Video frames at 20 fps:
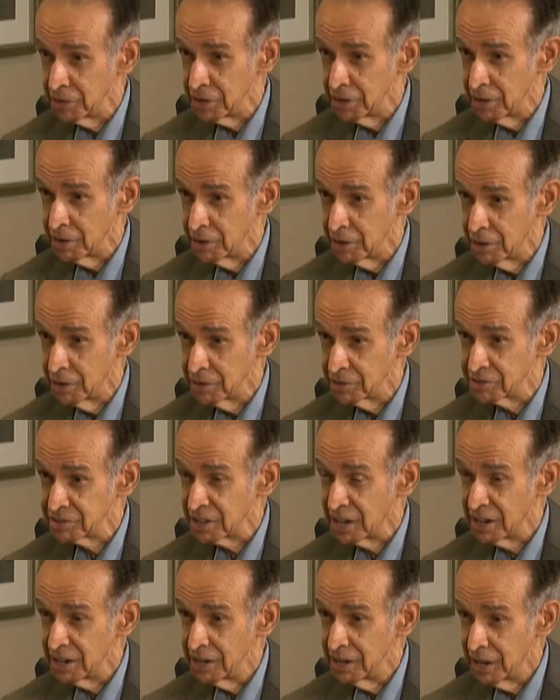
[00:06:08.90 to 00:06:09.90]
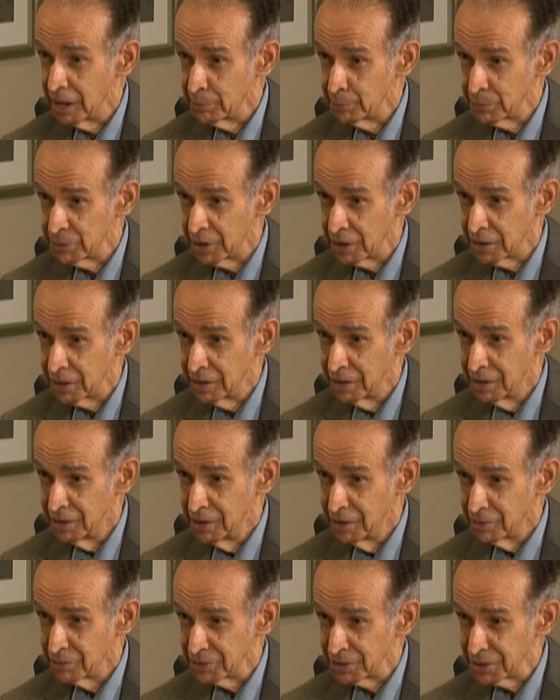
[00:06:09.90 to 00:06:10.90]
the psi lambda
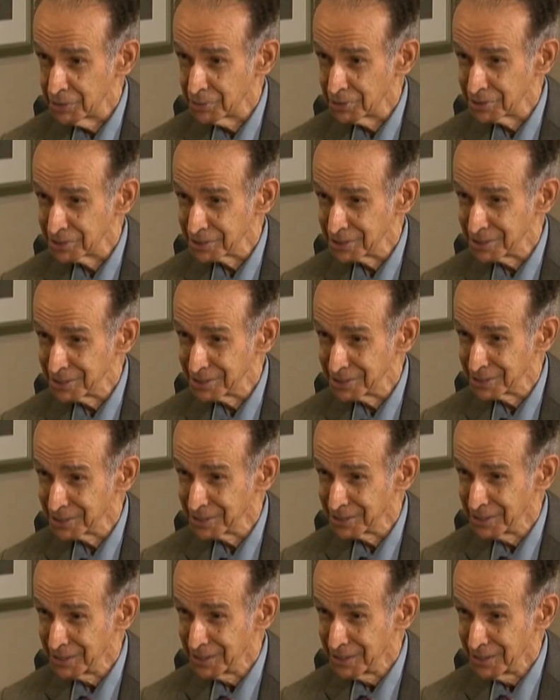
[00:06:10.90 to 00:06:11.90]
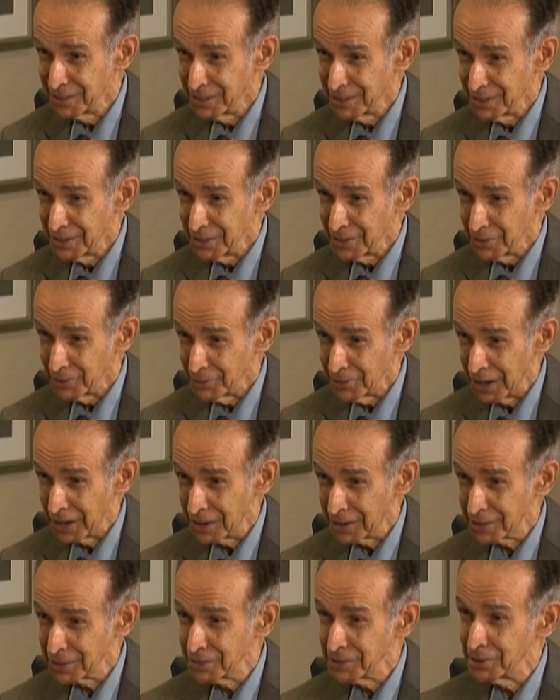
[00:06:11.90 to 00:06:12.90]
frequencies,
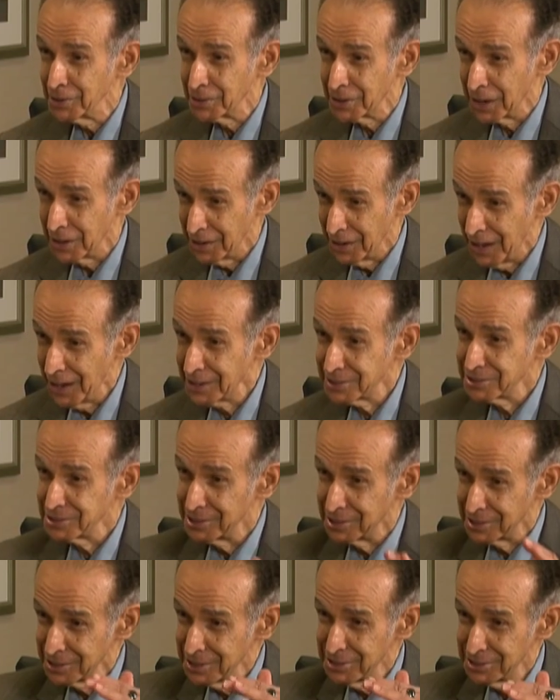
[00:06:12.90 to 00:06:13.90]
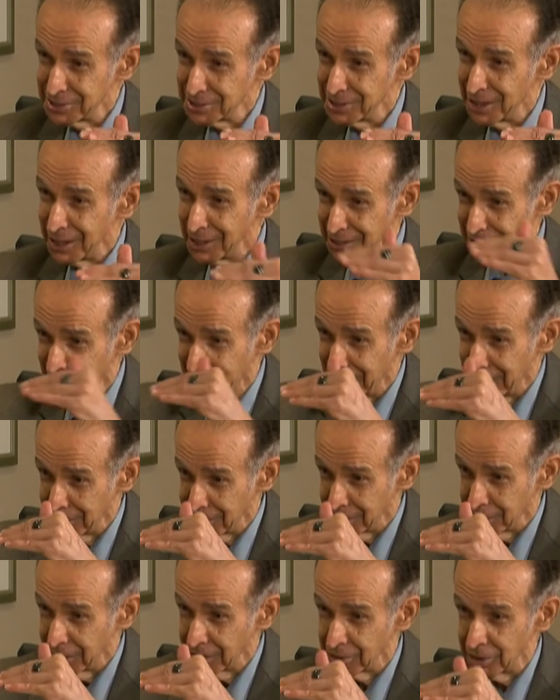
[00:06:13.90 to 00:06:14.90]
where you can actually reach that
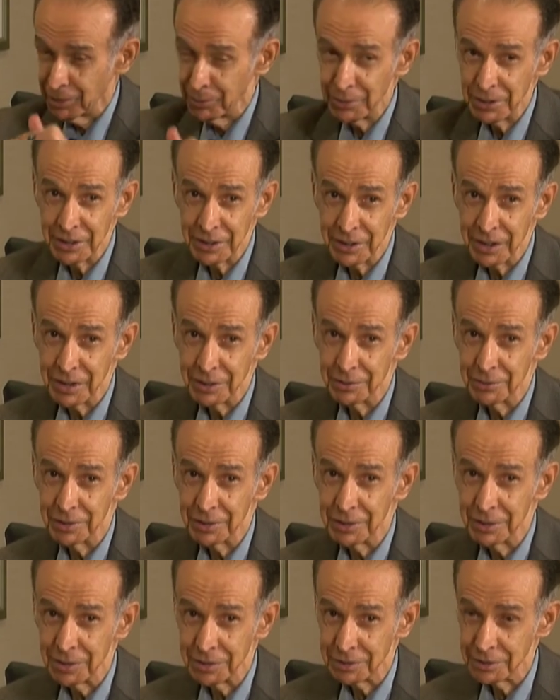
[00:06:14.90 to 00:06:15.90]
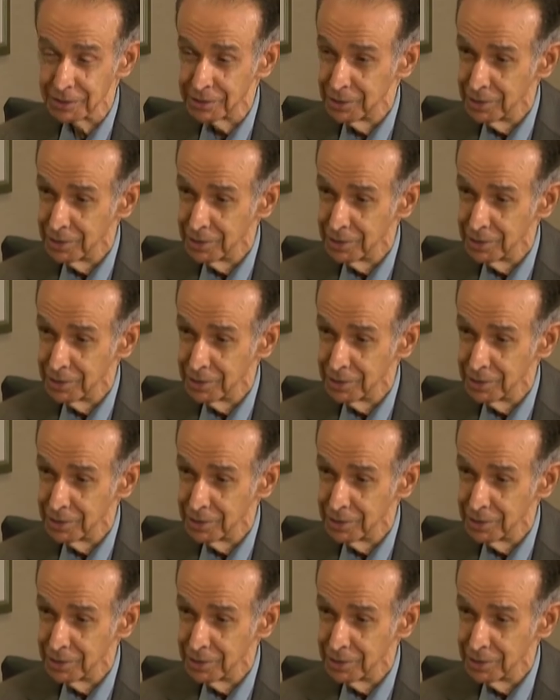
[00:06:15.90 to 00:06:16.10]
and communicate with it.